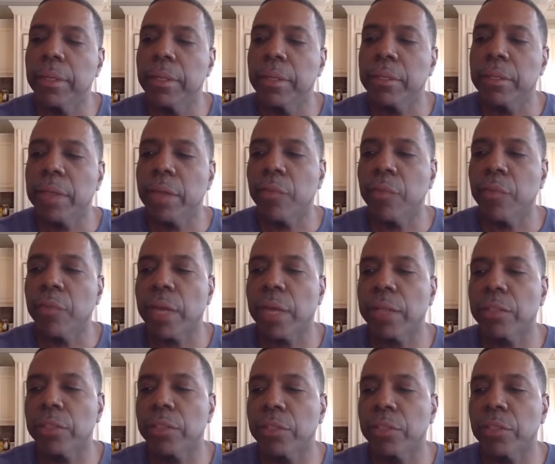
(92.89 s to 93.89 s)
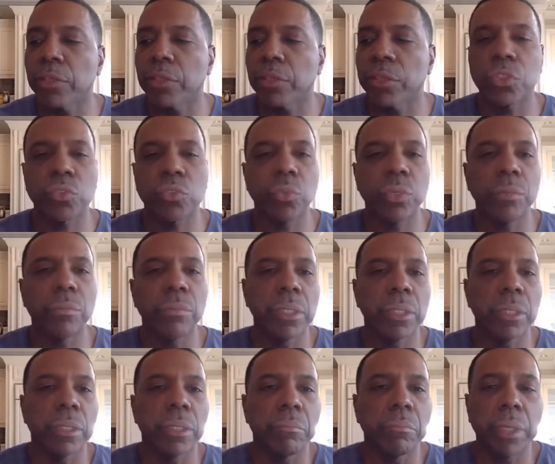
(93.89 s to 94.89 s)
Taff and I are just so
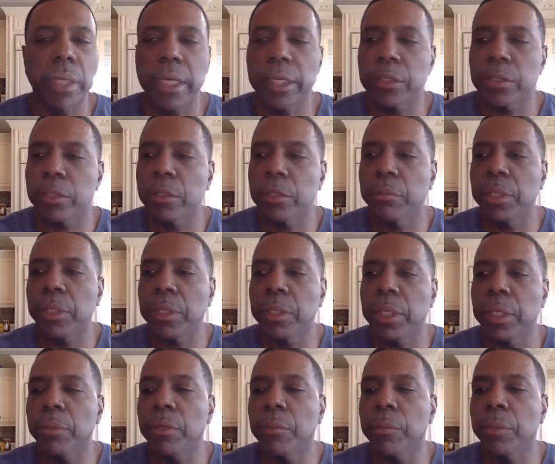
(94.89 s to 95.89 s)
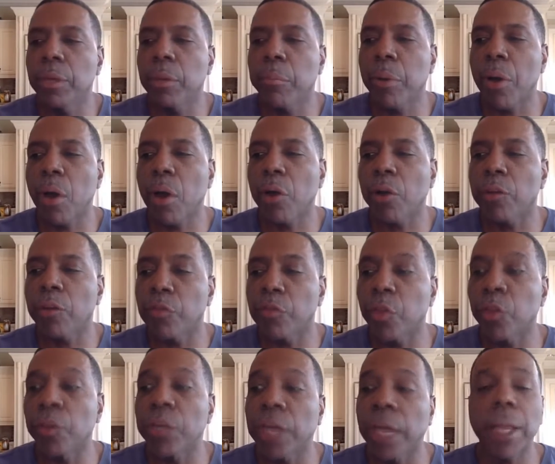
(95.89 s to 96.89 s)
extremely blessed to be able to be a part of
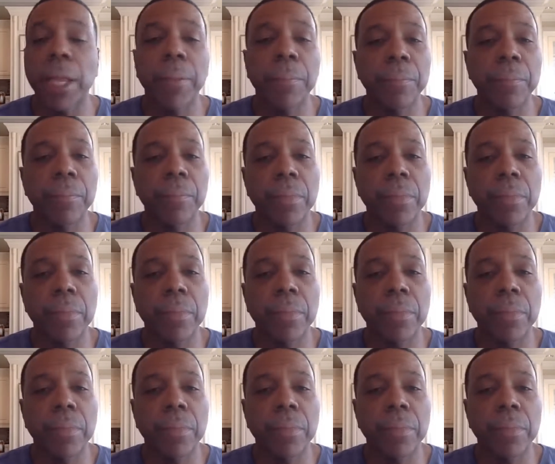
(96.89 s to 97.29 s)
your day